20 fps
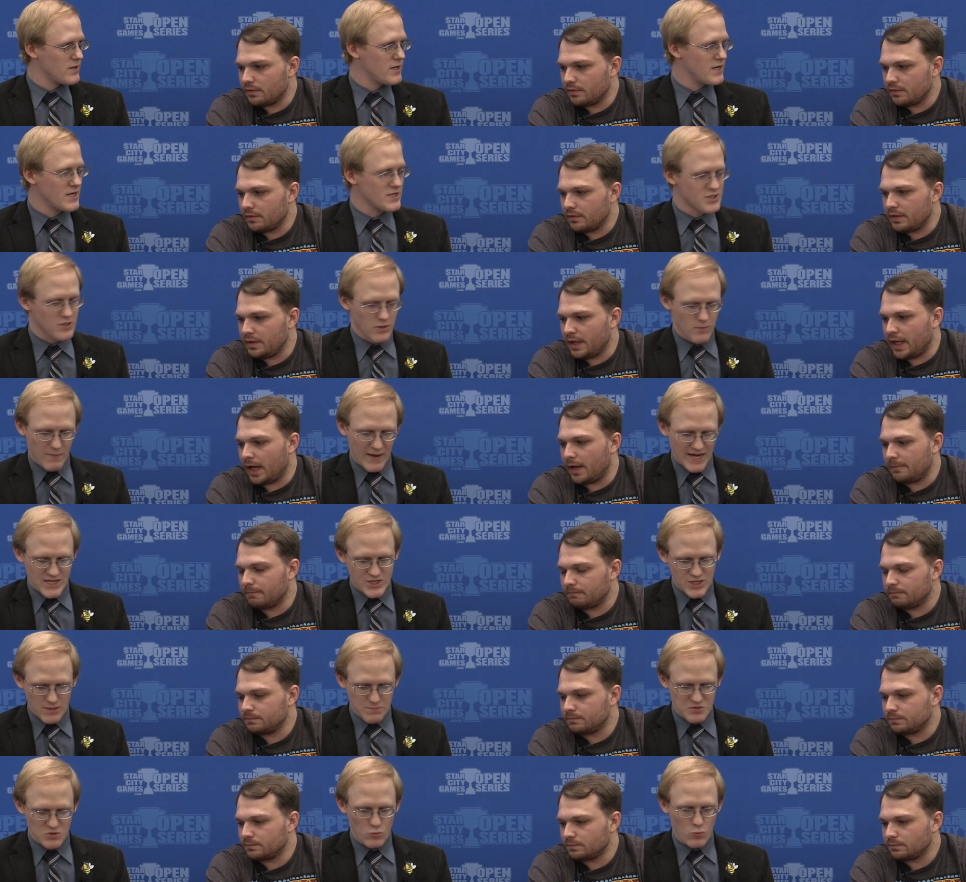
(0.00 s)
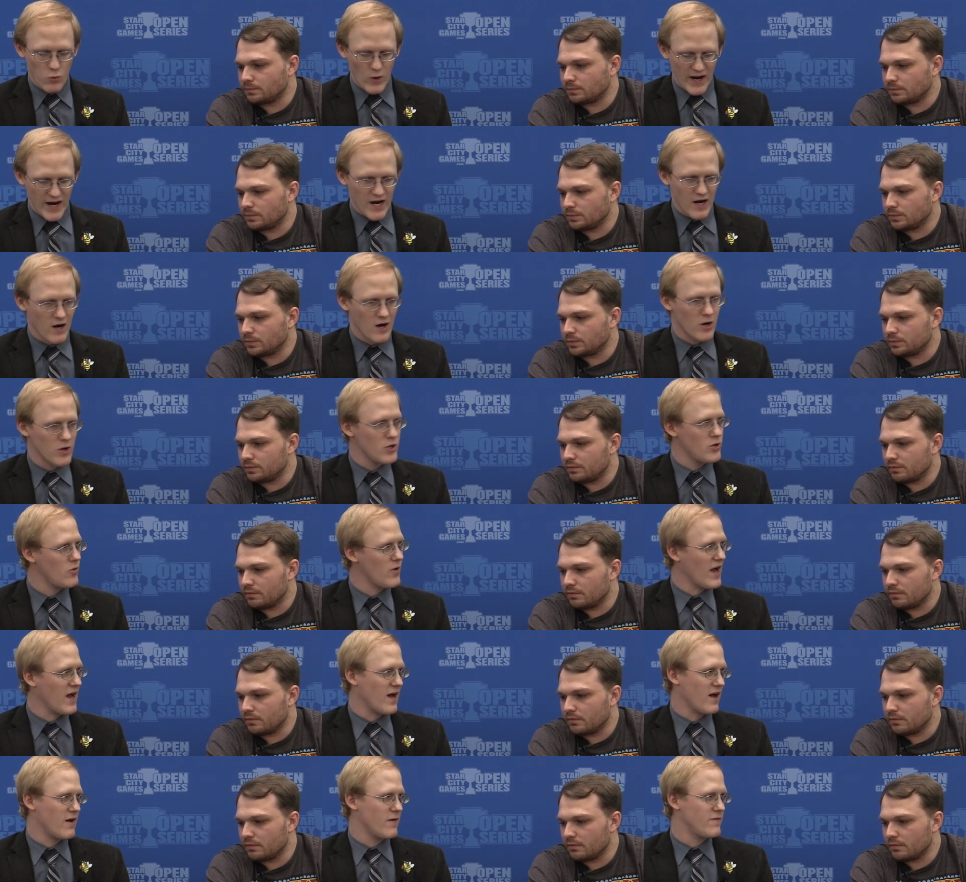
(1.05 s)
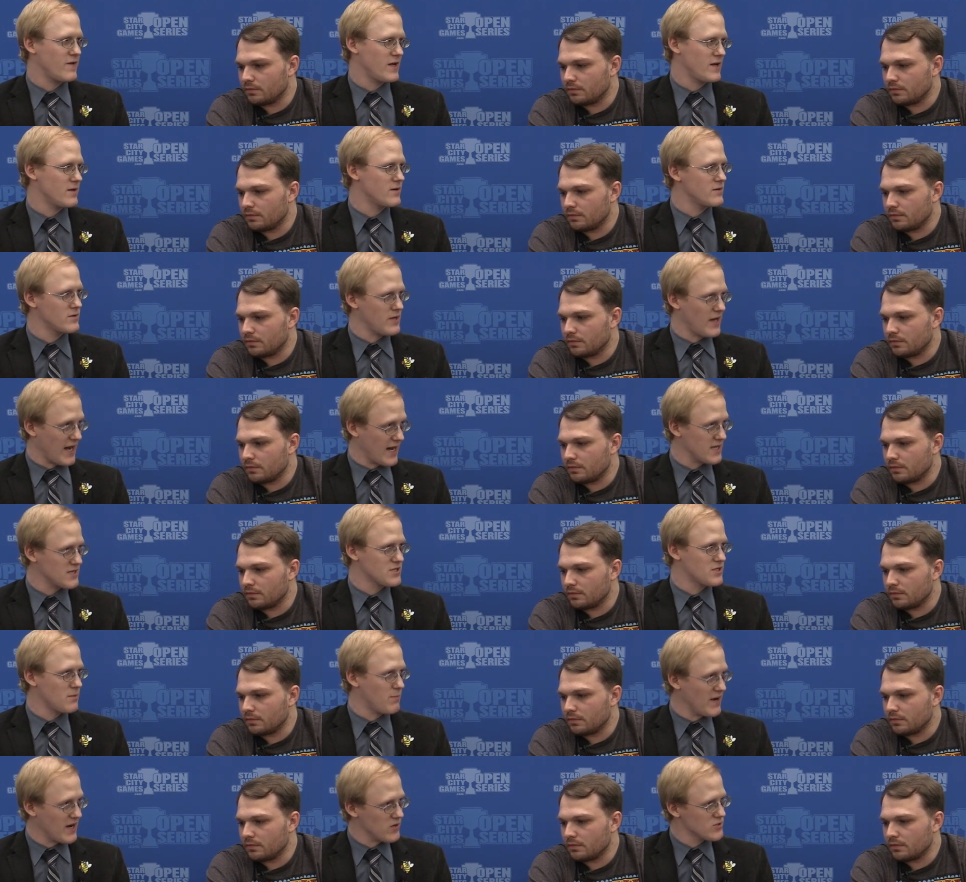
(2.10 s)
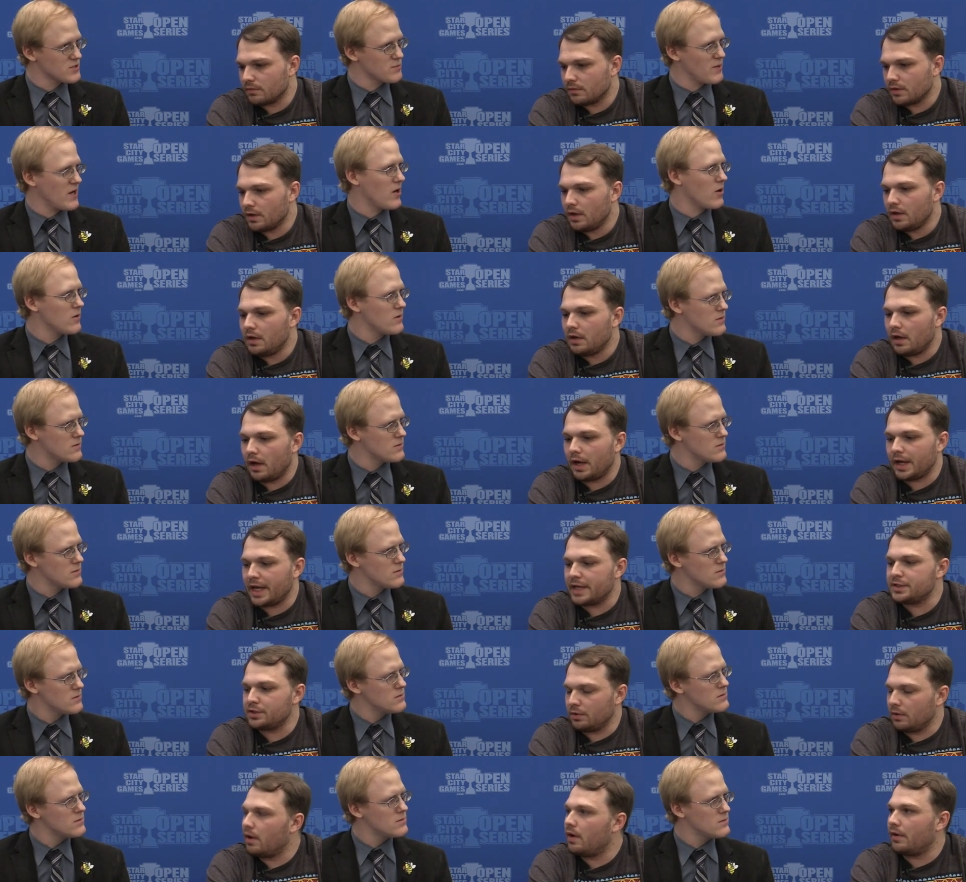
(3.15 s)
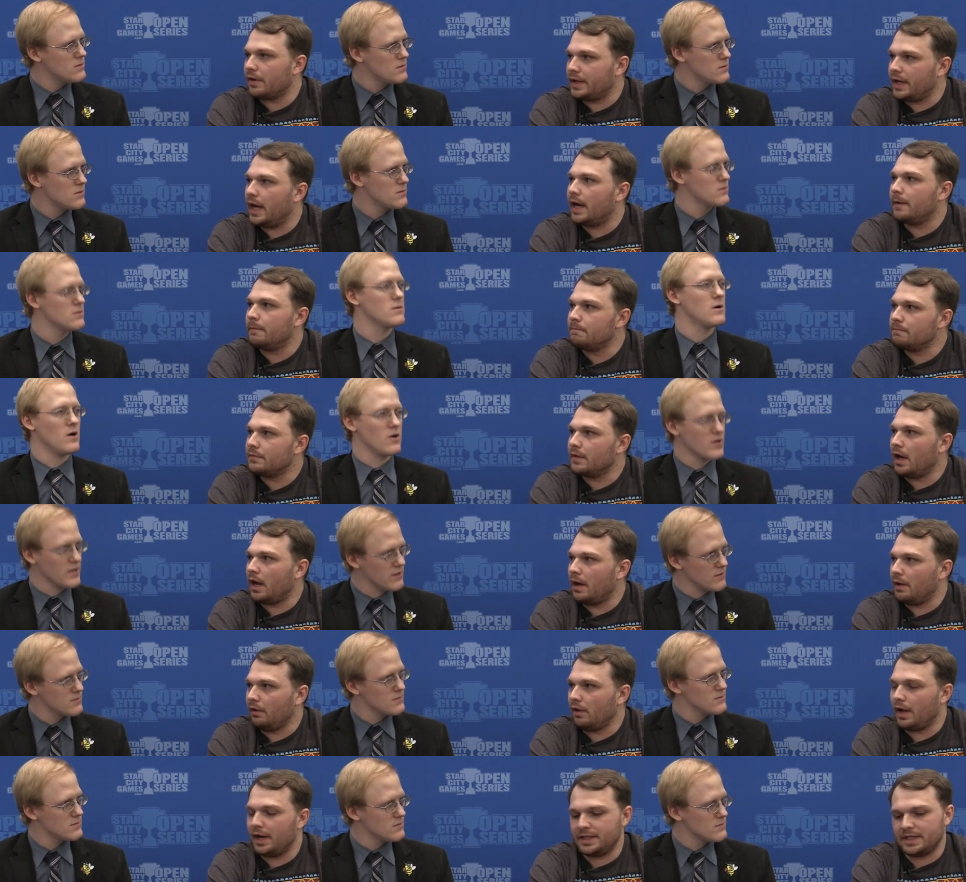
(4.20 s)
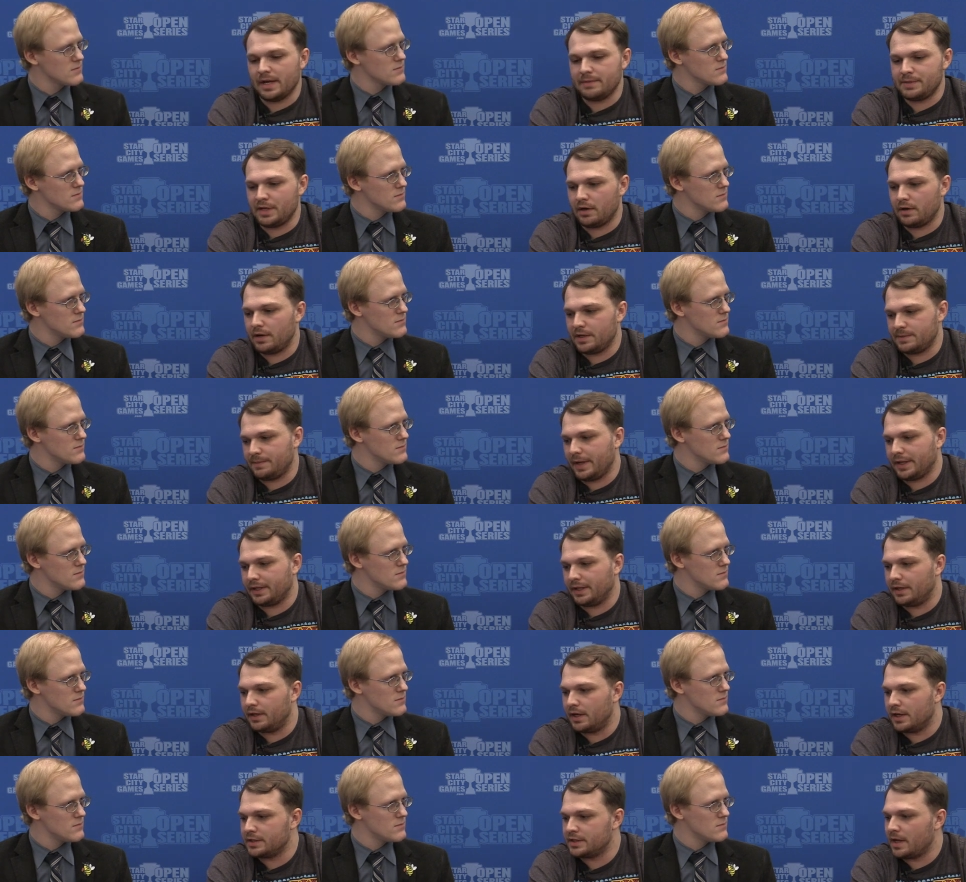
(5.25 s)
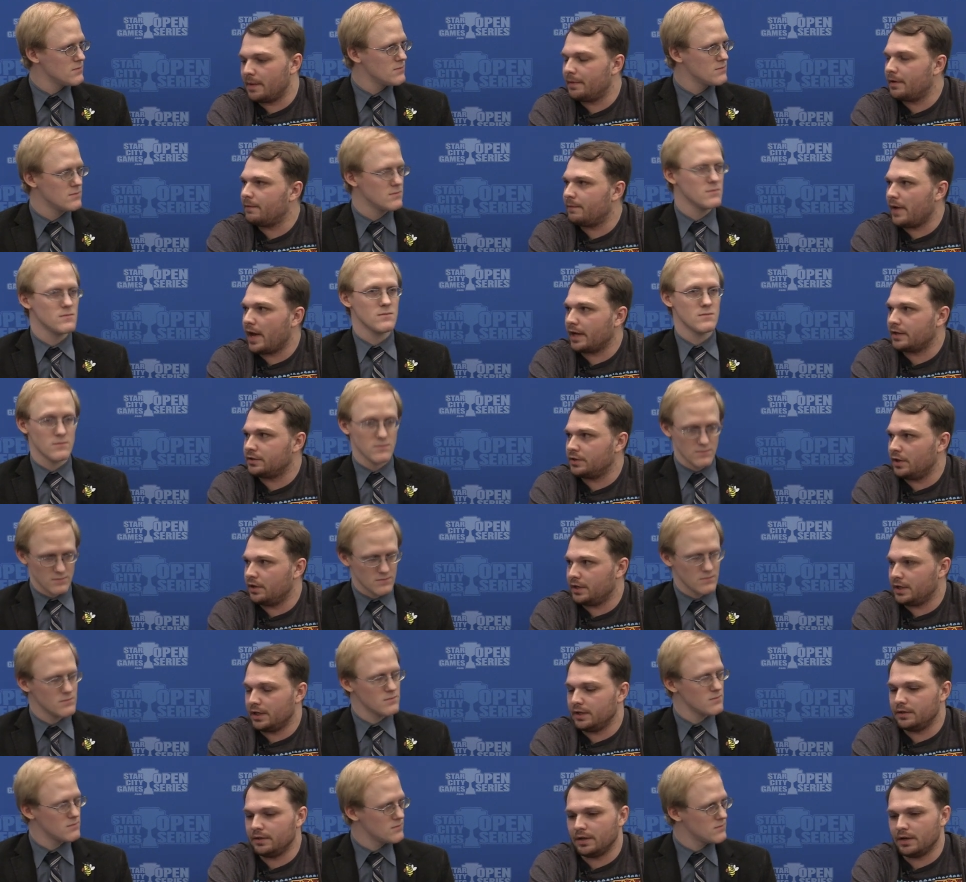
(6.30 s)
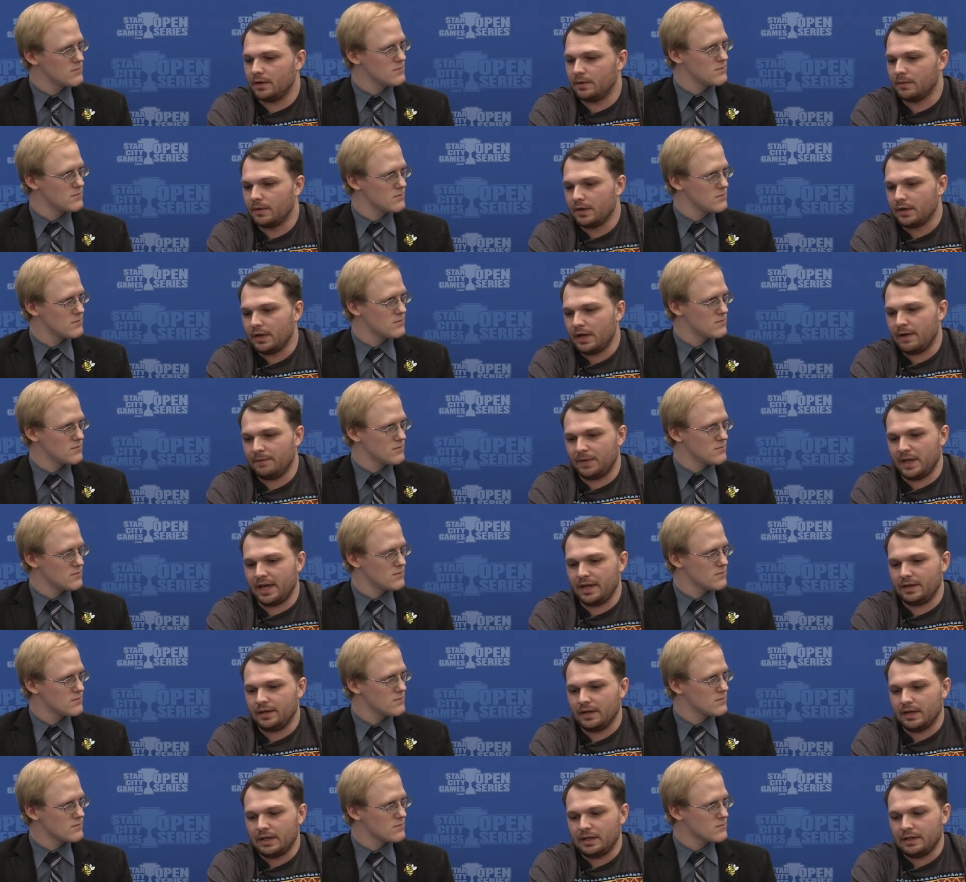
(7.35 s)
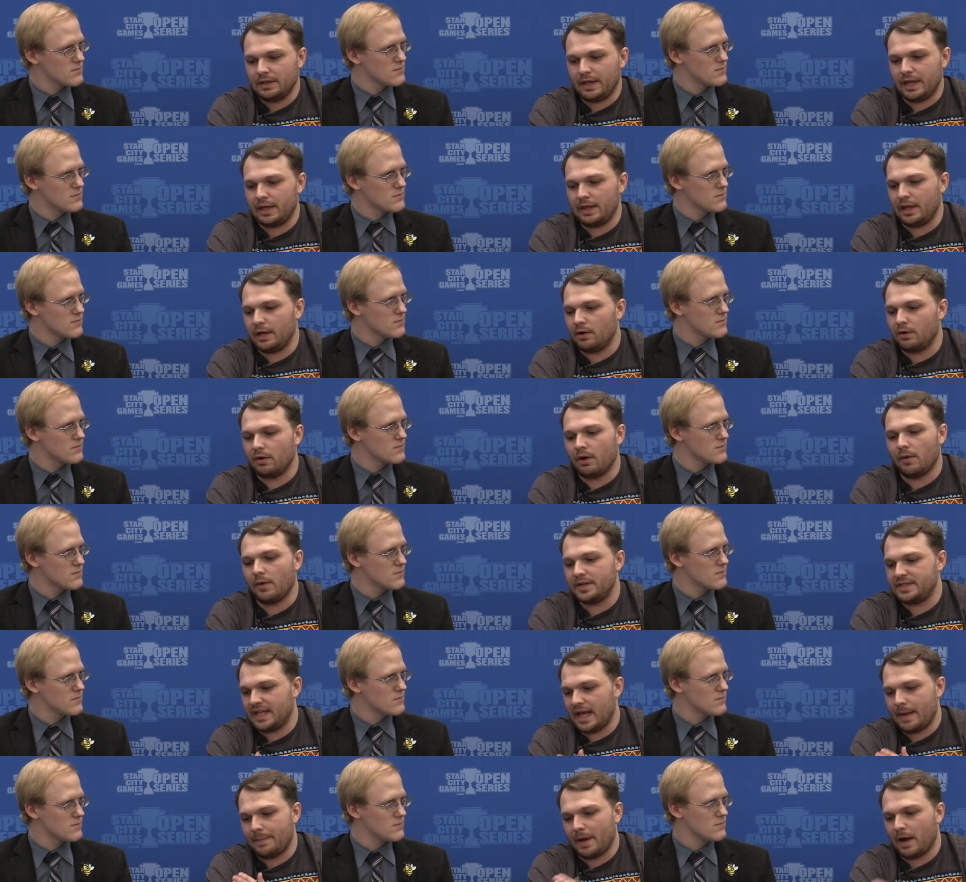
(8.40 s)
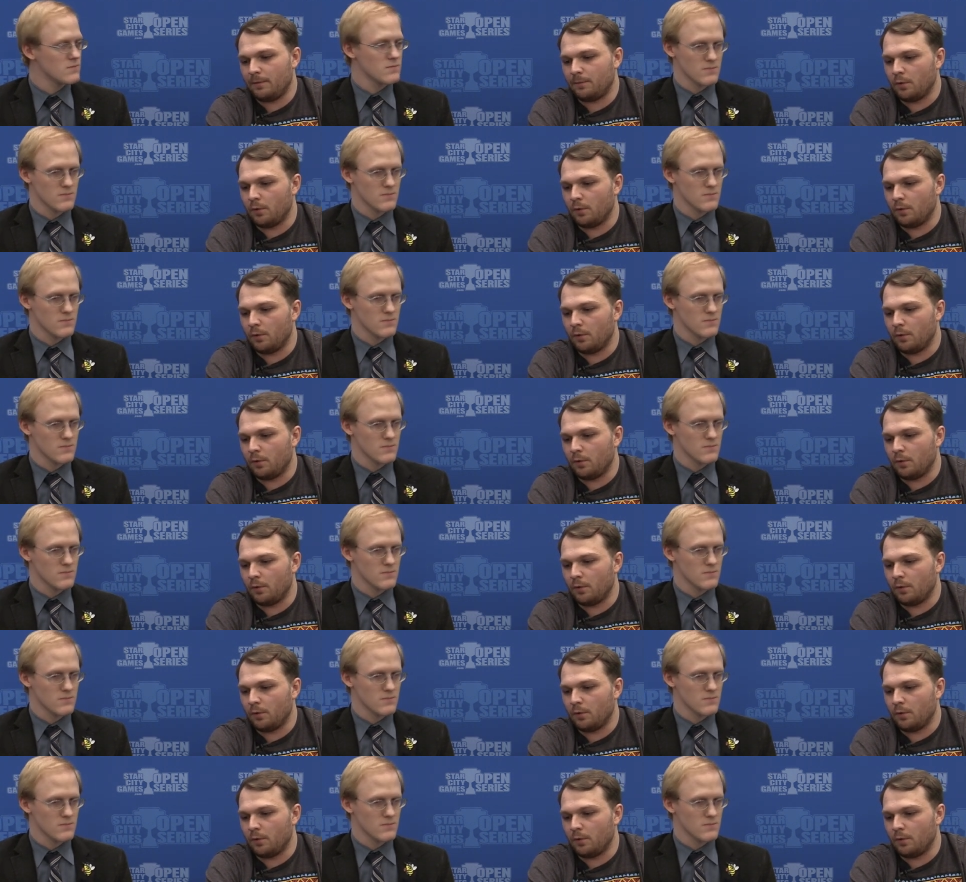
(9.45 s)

Speaker 1: Is there yeah. matchups where you have it as the bounce spell?
Speaker 2: Against heroic, yeah. Okay. Uh, a lot of times they aren't expecting an unsummon effect, so you can, you know, if they, they, they don't always tap out